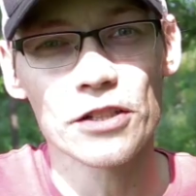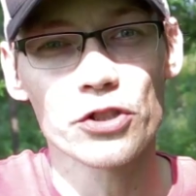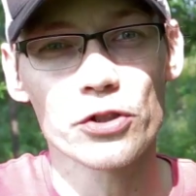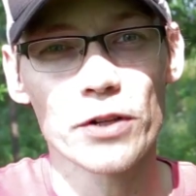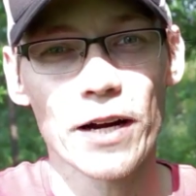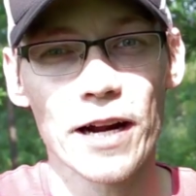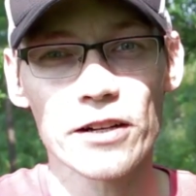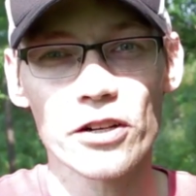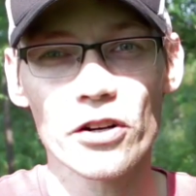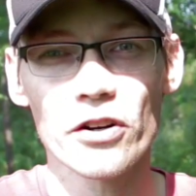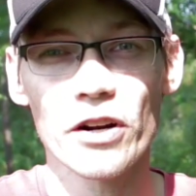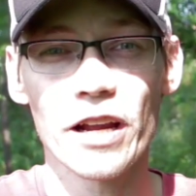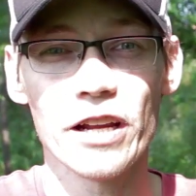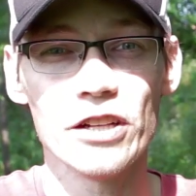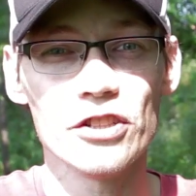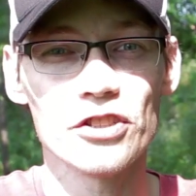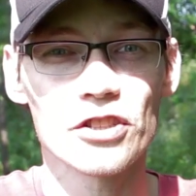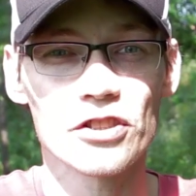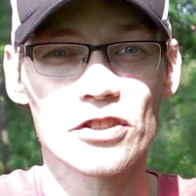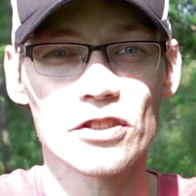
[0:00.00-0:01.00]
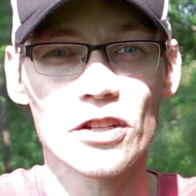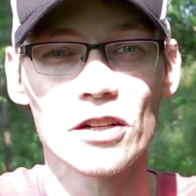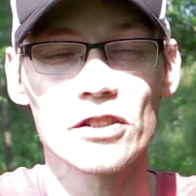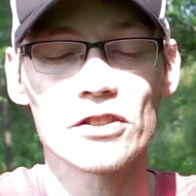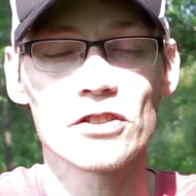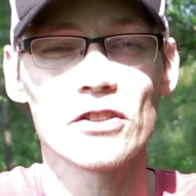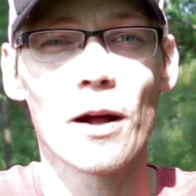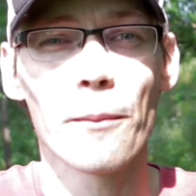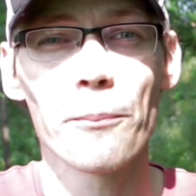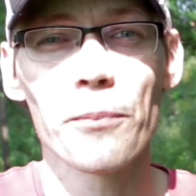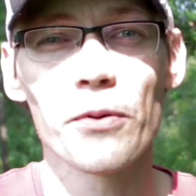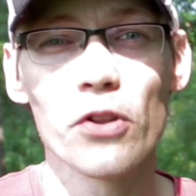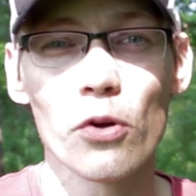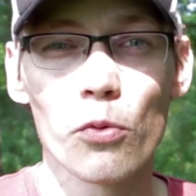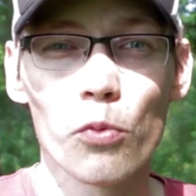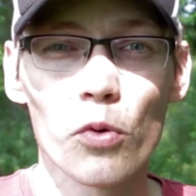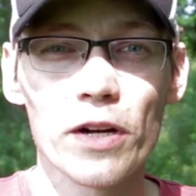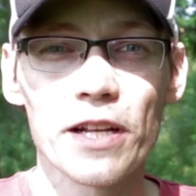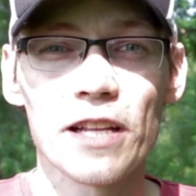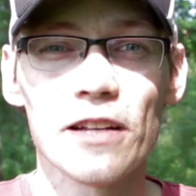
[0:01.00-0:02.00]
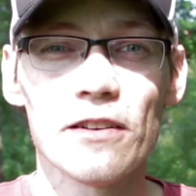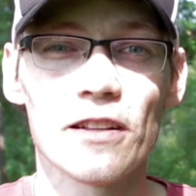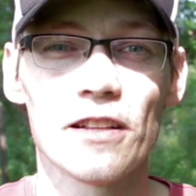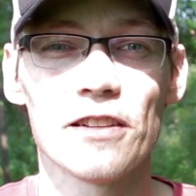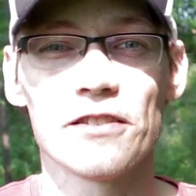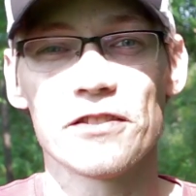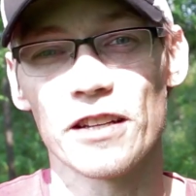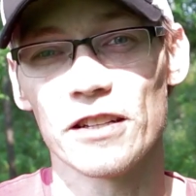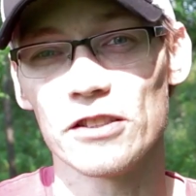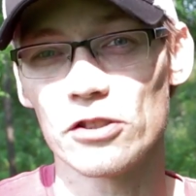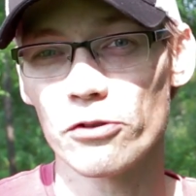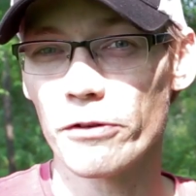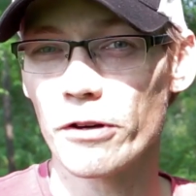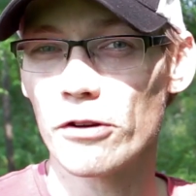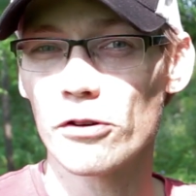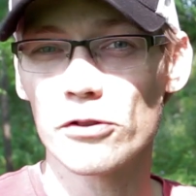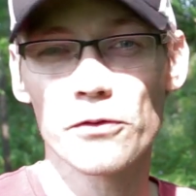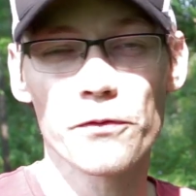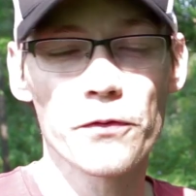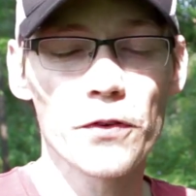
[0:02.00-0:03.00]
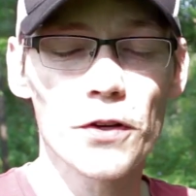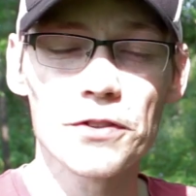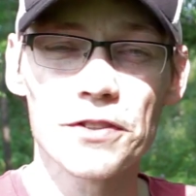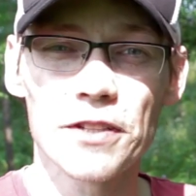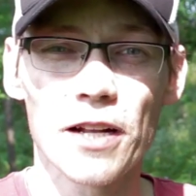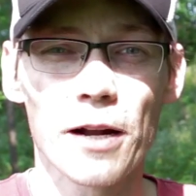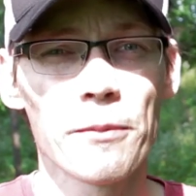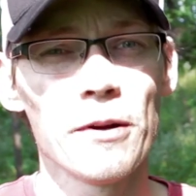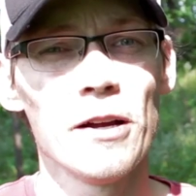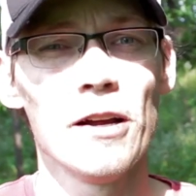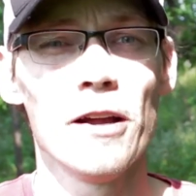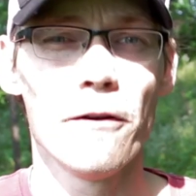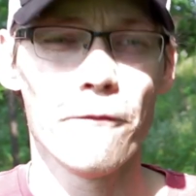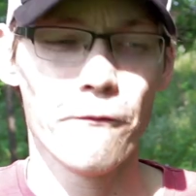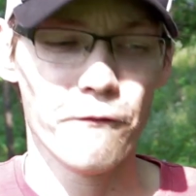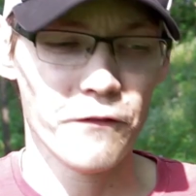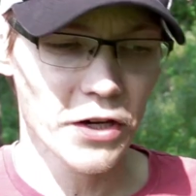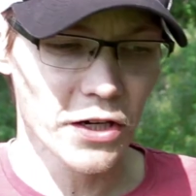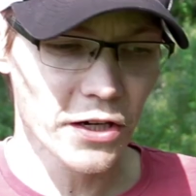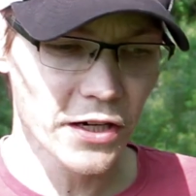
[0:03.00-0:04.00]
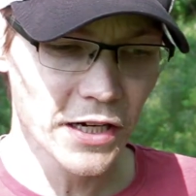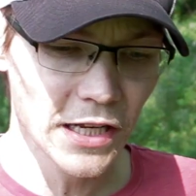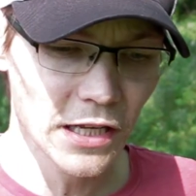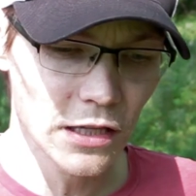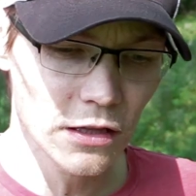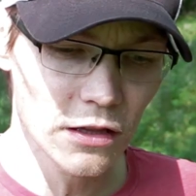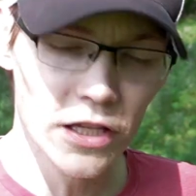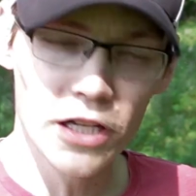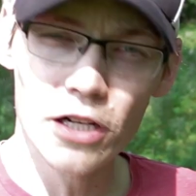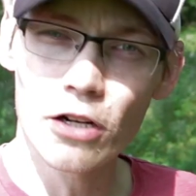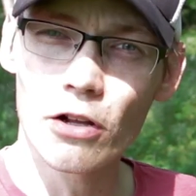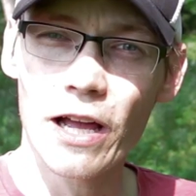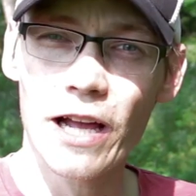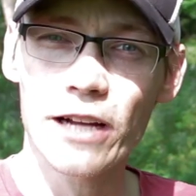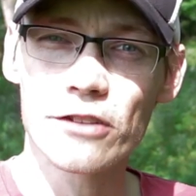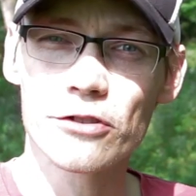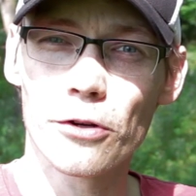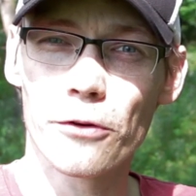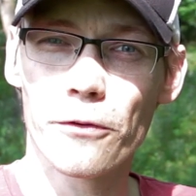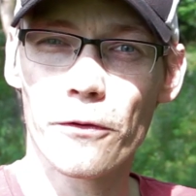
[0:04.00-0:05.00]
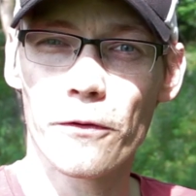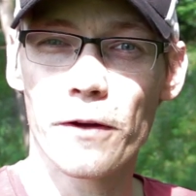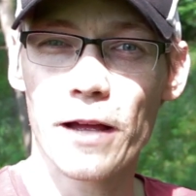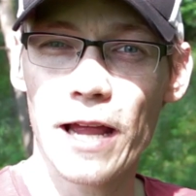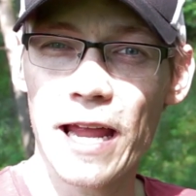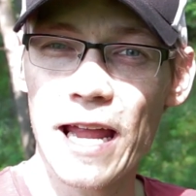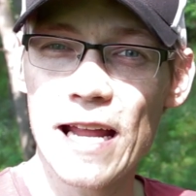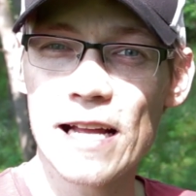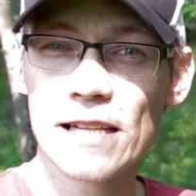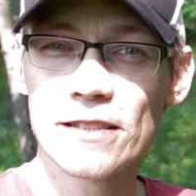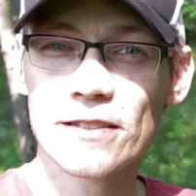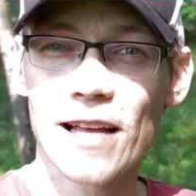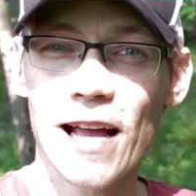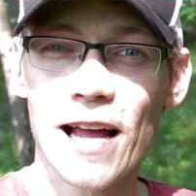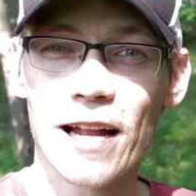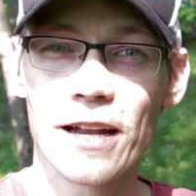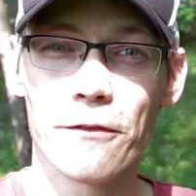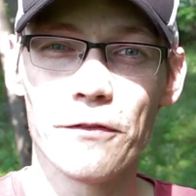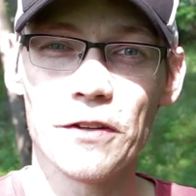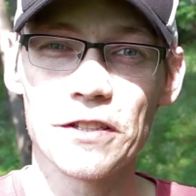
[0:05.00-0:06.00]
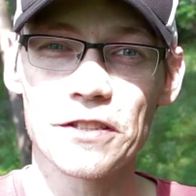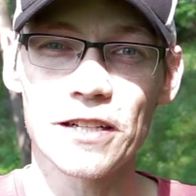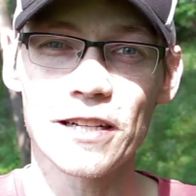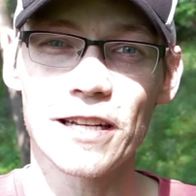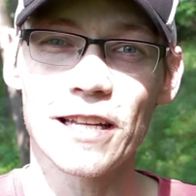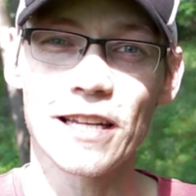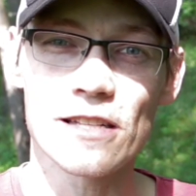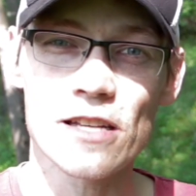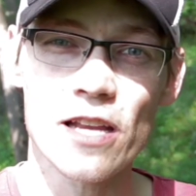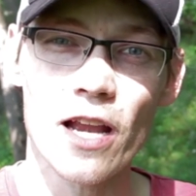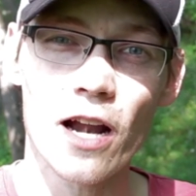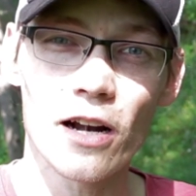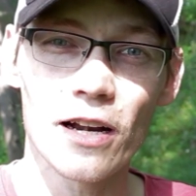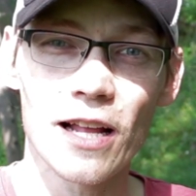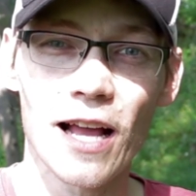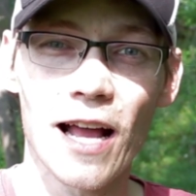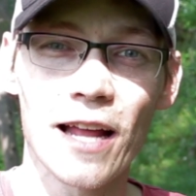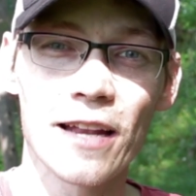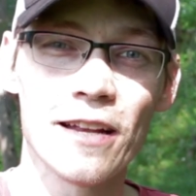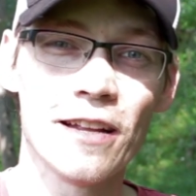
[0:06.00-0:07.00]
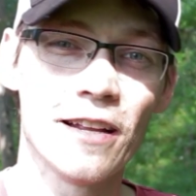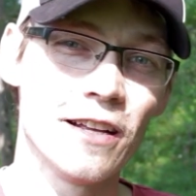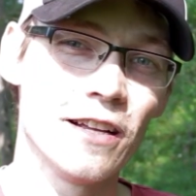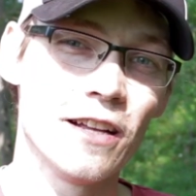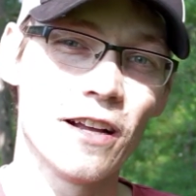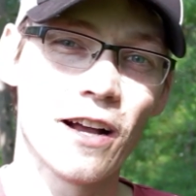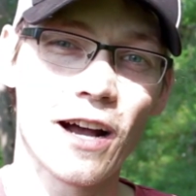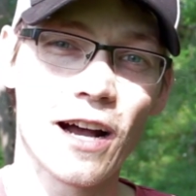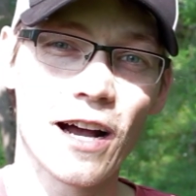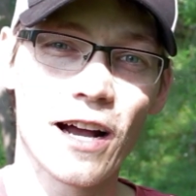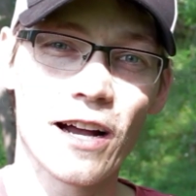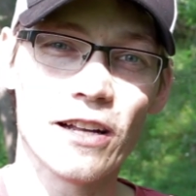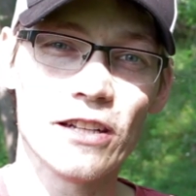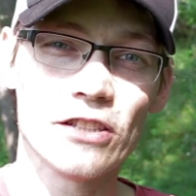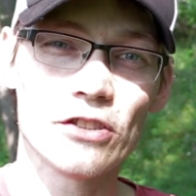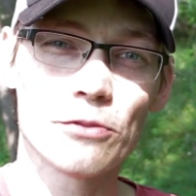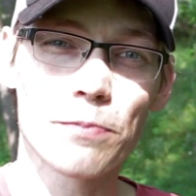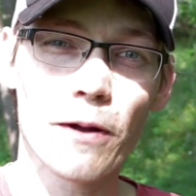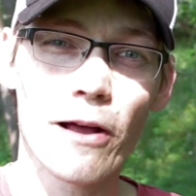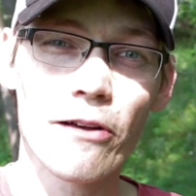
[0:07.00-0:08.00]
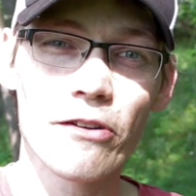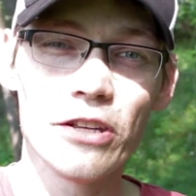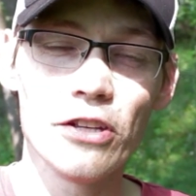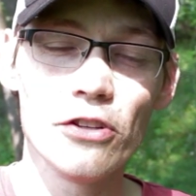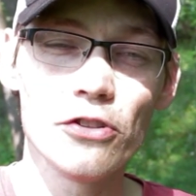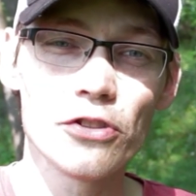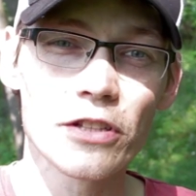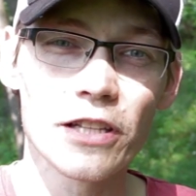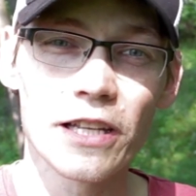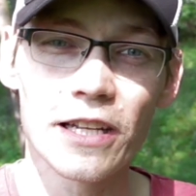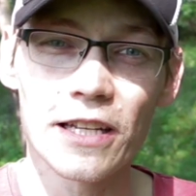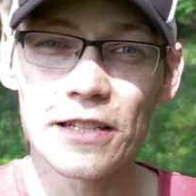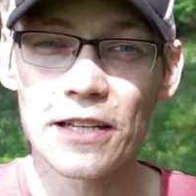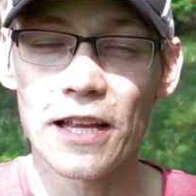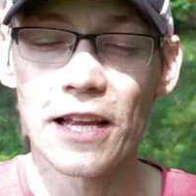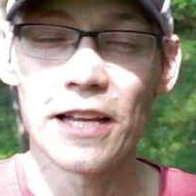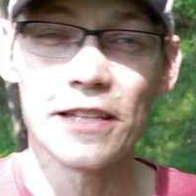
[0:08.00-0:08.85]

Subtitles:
tractor and just starts dumping the wood into this thing. So he goes, fills it up. Very little actual hands-on. If he's going to get tired on, it's probably usually